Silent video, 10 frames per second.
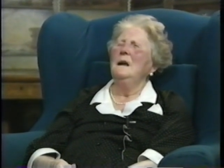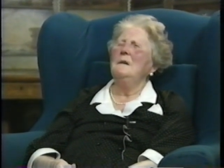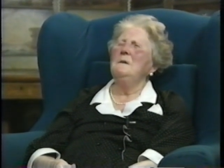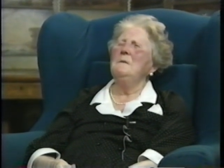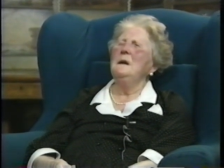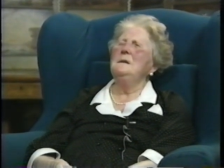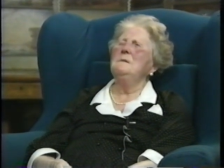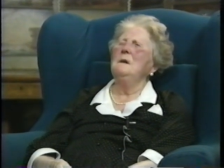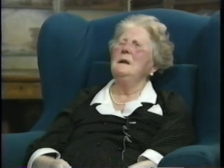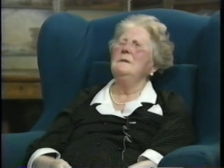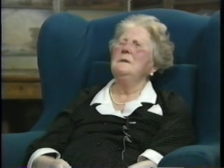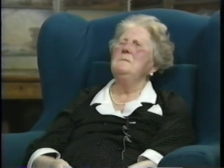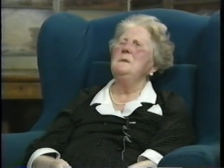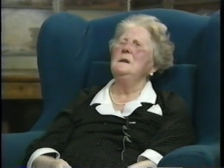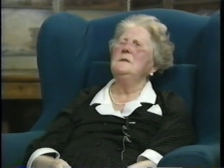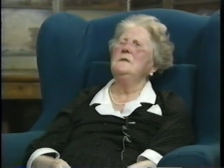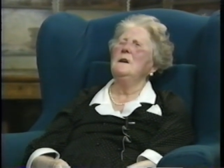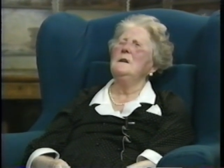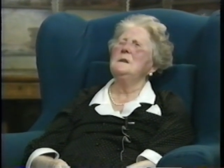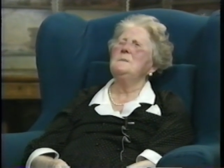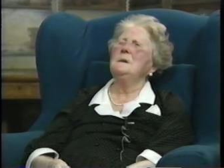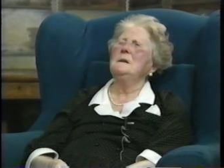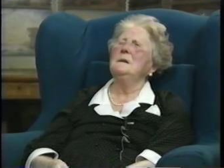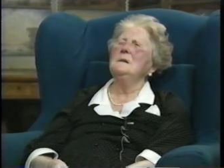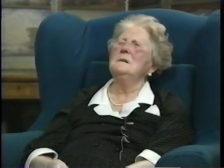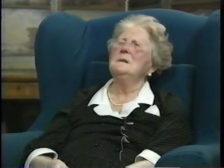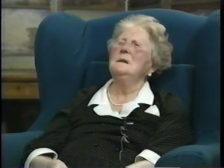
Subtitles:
and we went to one of the military hospitals.